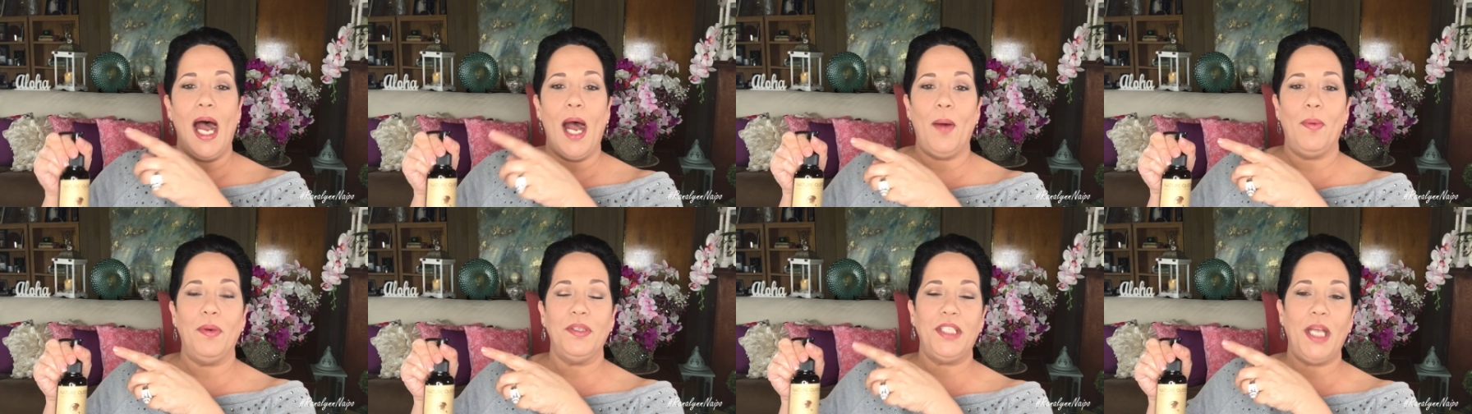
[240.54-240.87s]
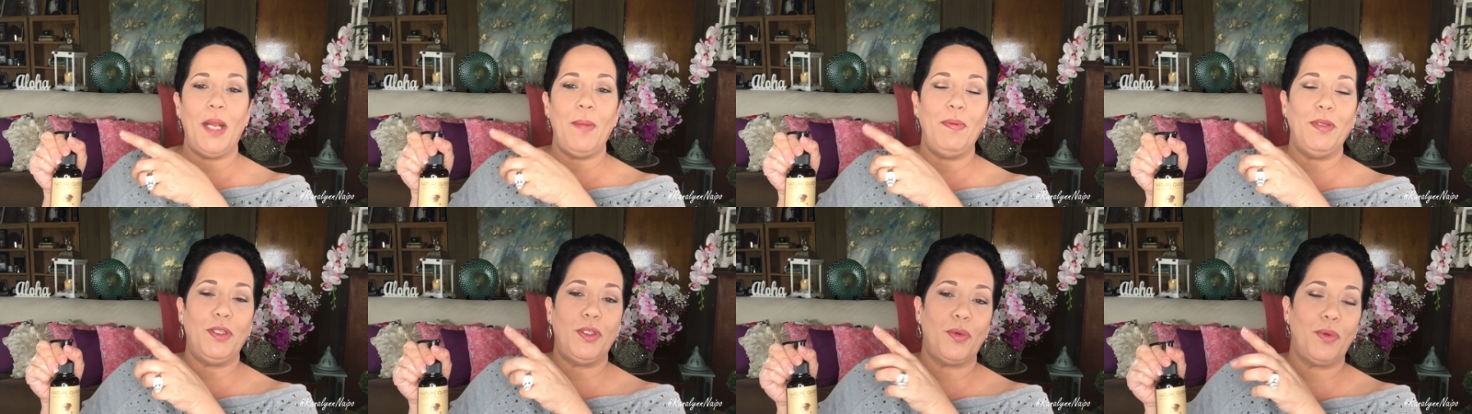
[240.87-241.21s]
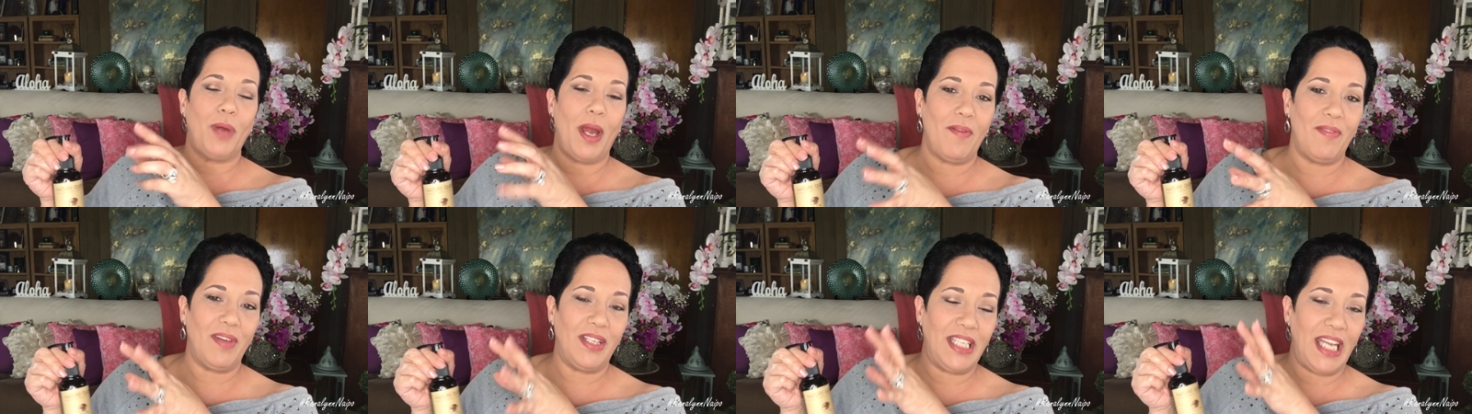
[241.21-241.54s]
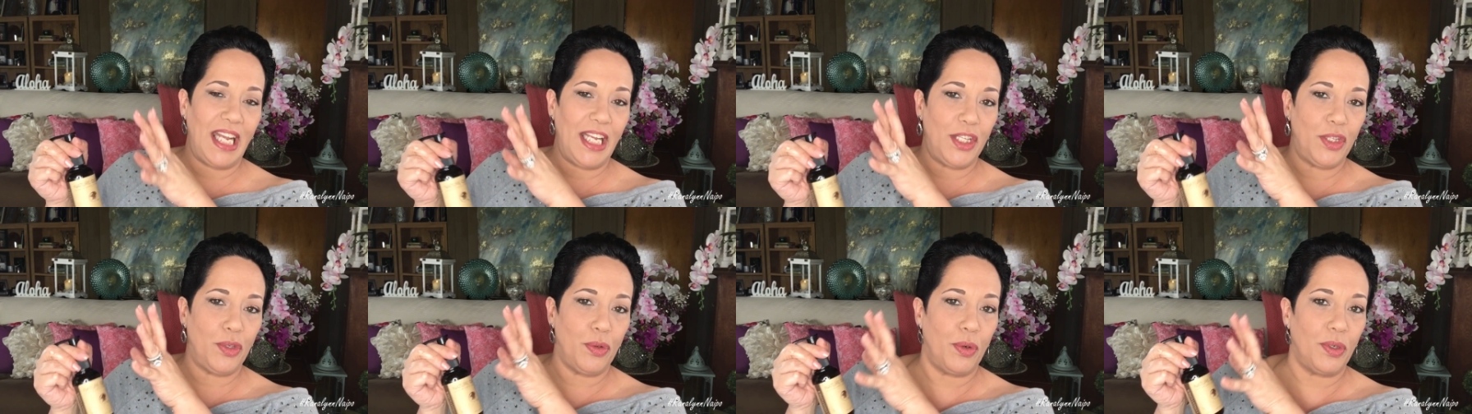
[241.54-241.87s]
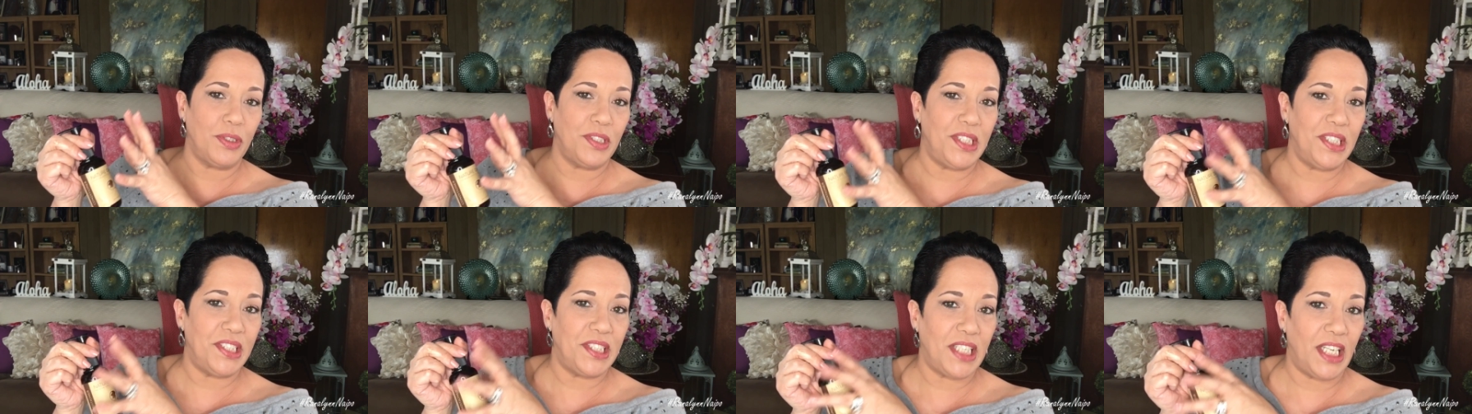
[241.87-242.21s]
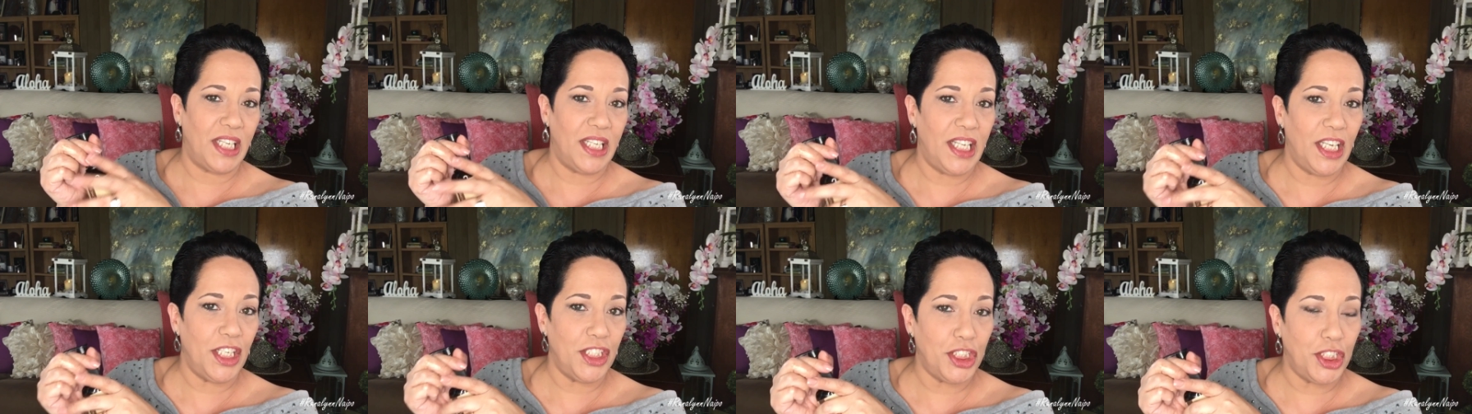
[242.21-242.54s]
I was able to gravitate towards this
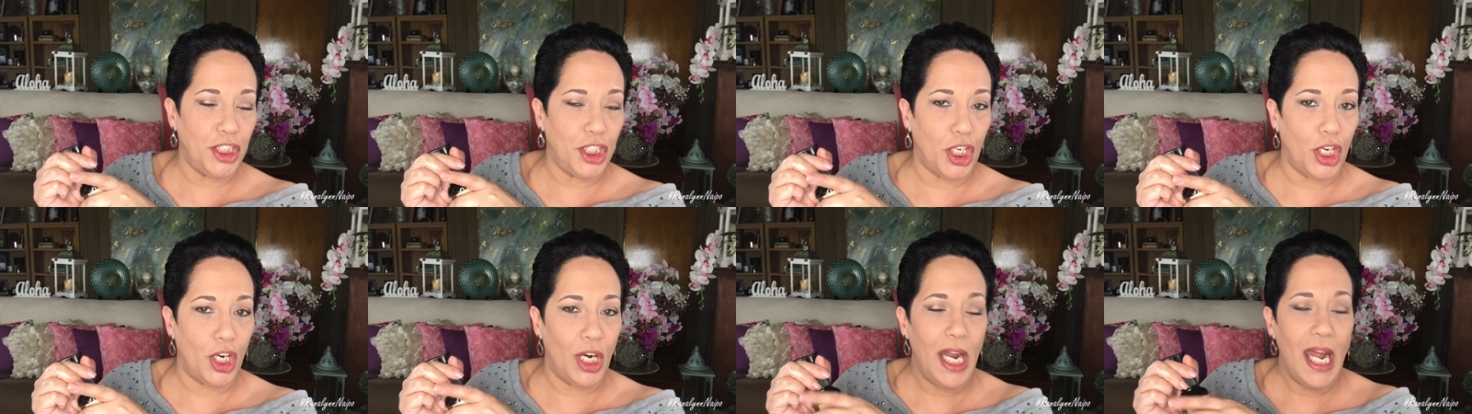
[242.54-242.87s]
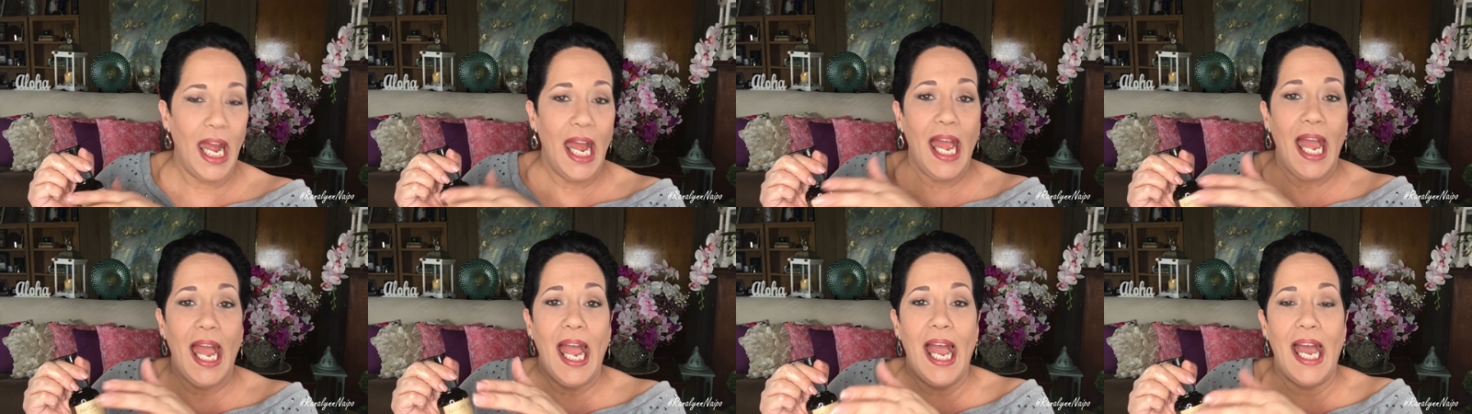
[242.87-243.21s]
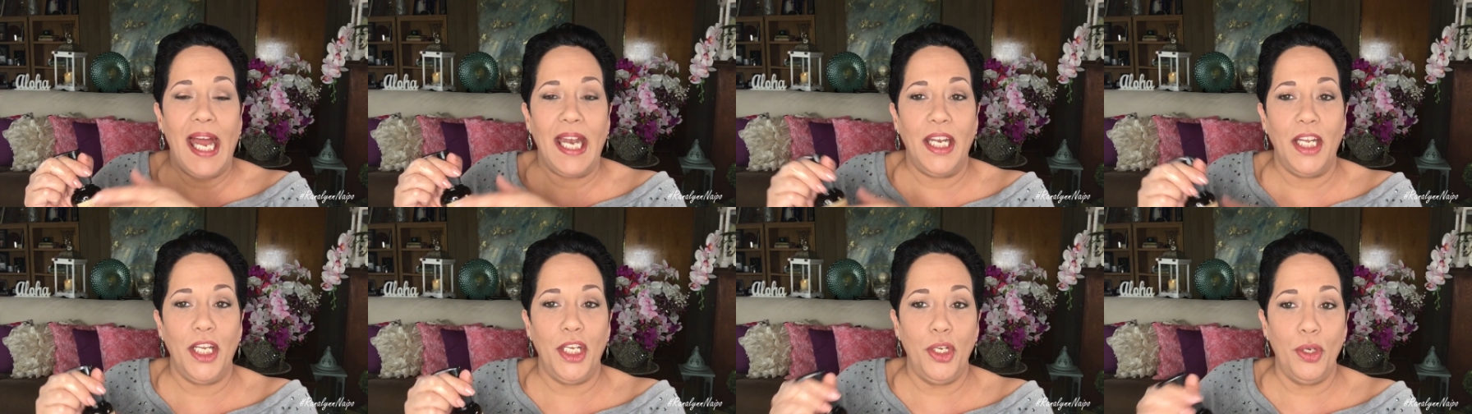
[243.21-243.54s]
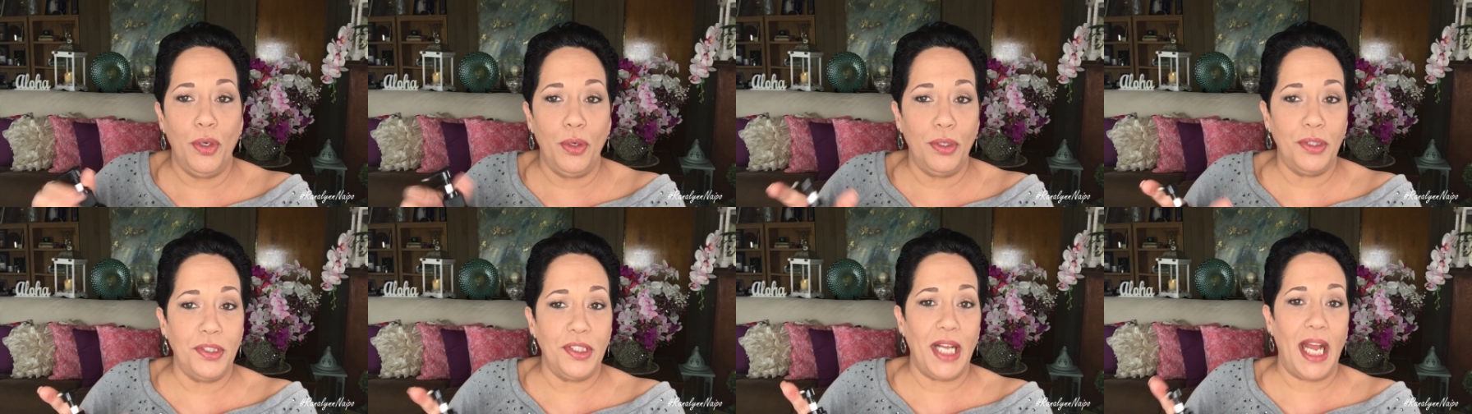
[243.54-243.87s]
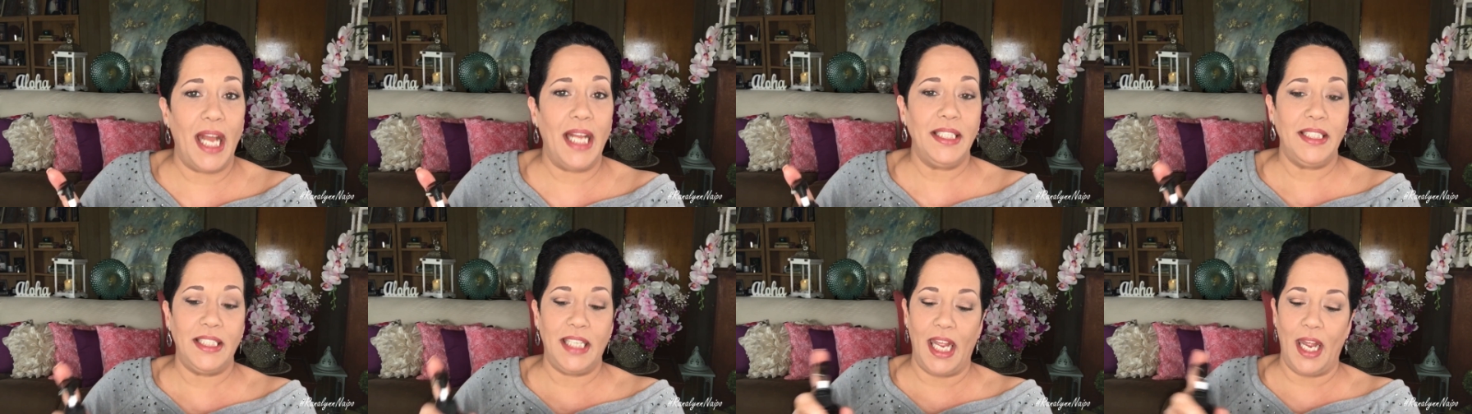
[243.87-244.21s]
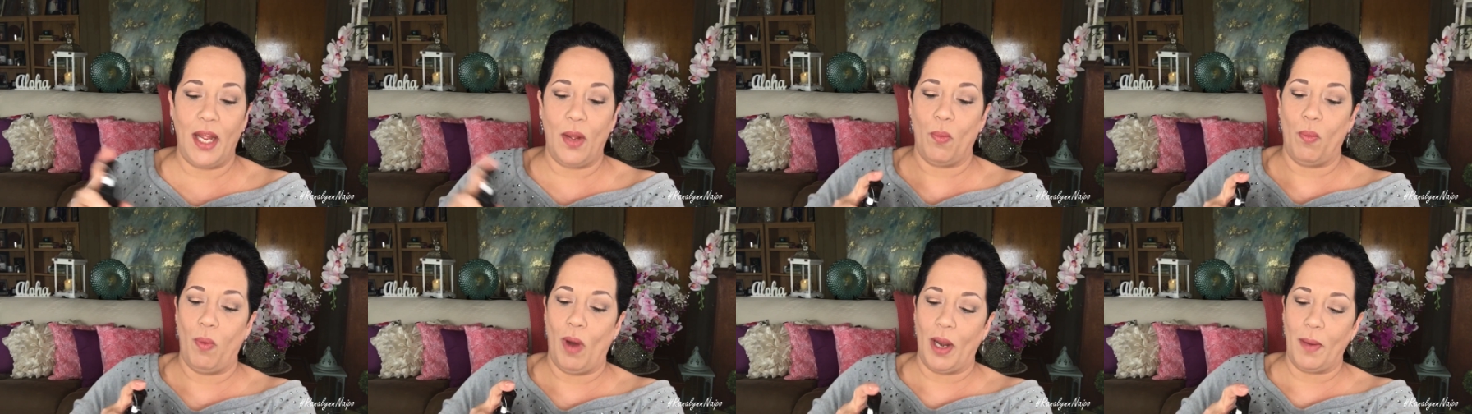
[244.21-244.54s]
conditioner and use and
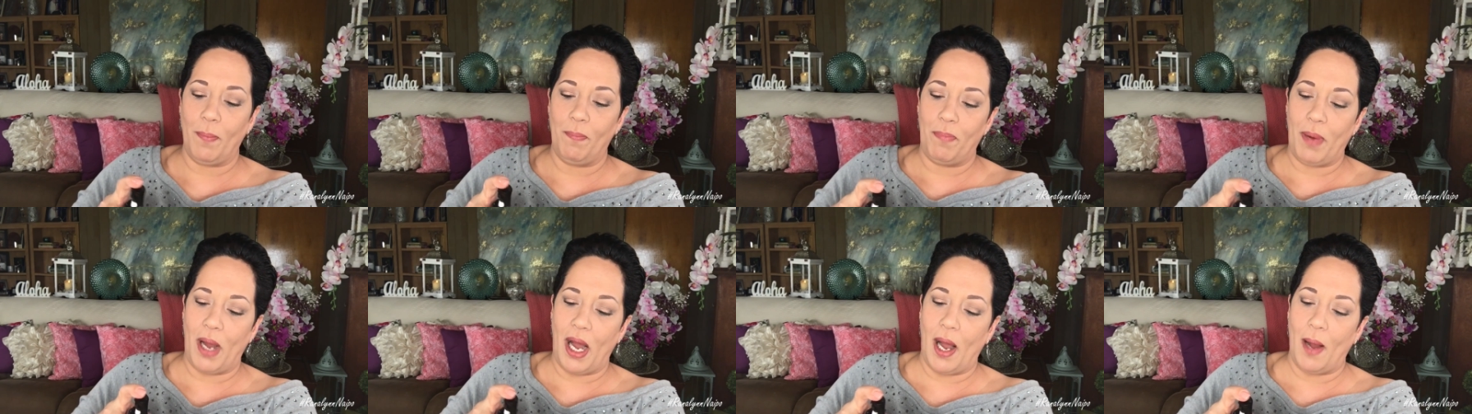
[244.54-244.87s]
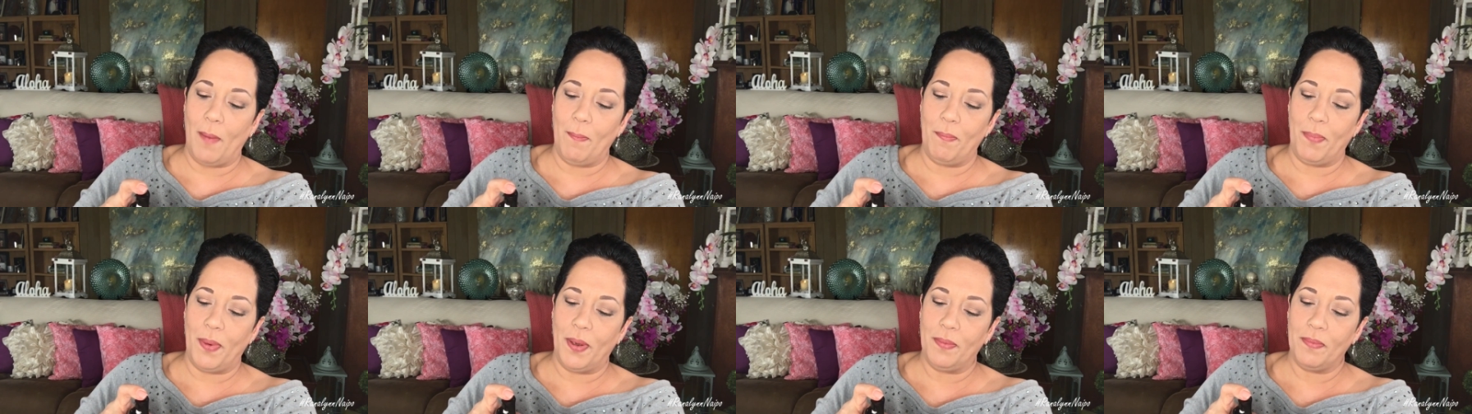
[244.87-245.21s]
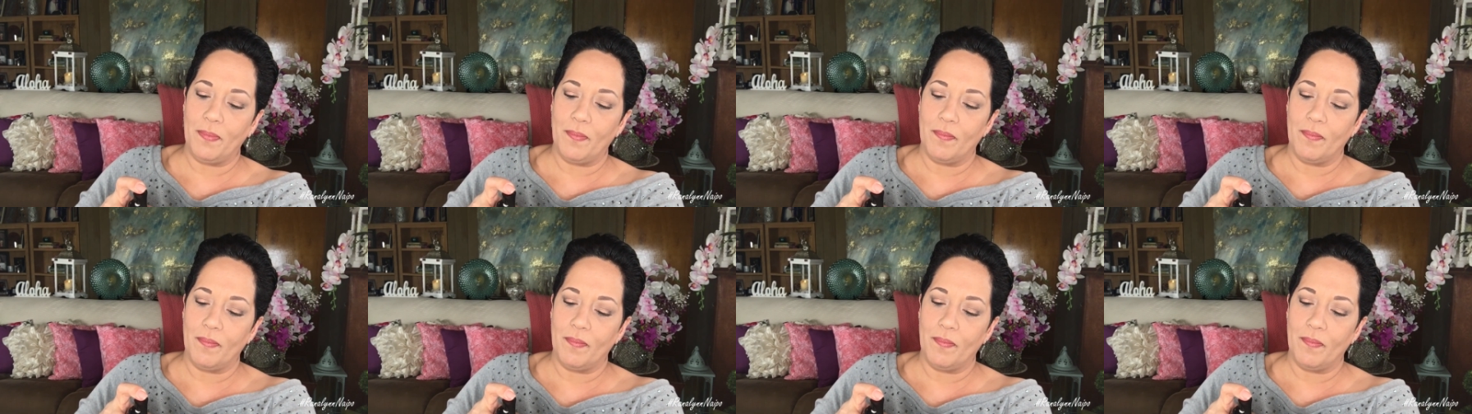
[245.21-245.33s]
take one pump